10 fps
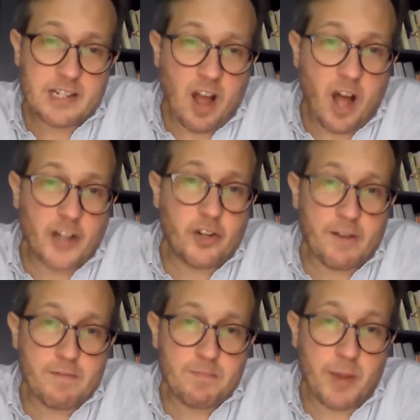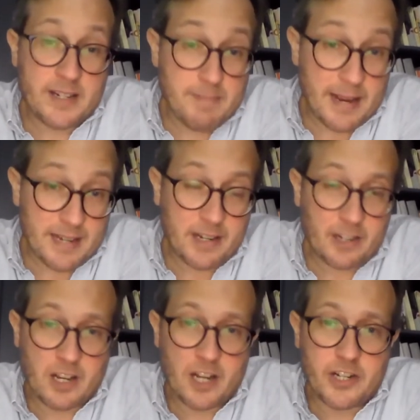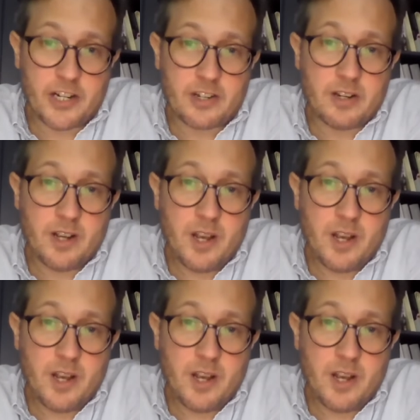is largely driven by domestic searches,